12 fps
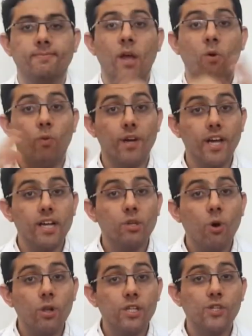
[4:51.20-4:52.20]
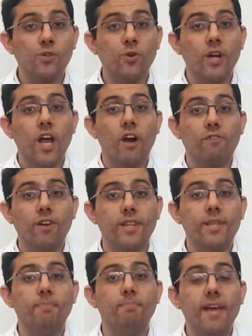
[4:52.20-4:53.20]
What I told you were the
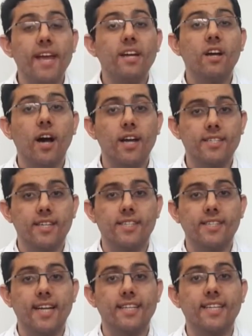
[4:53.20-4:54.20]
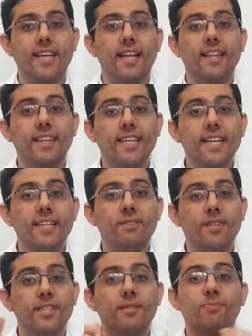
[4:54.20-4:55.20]
main causes that can lead to
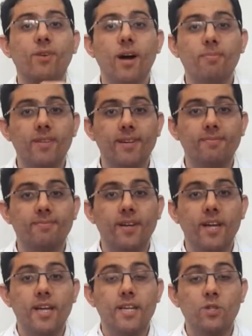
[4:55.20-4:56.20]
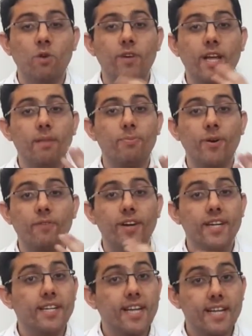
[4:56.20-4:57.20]
this problem, so we can prevent
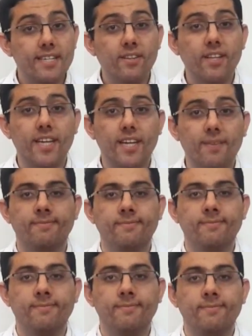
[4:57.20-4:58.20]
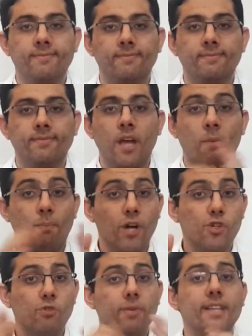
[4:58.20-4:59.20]
it easily. But
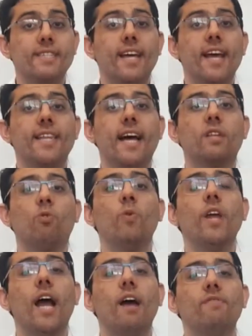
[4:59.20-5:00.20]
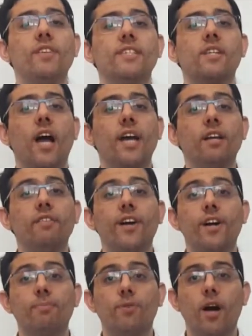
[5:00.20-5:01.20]
you may say that we have this kind of hair
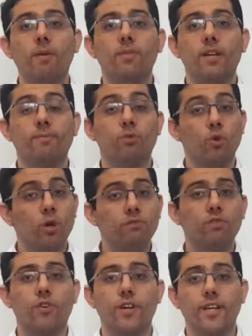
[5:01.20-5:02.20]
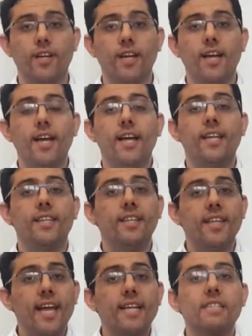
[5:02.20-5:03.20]
problem. Don't worry. In the
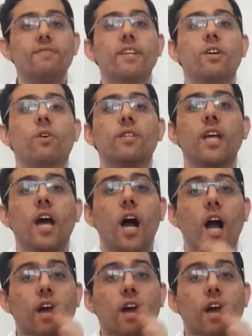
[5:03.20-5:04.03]
next videos, I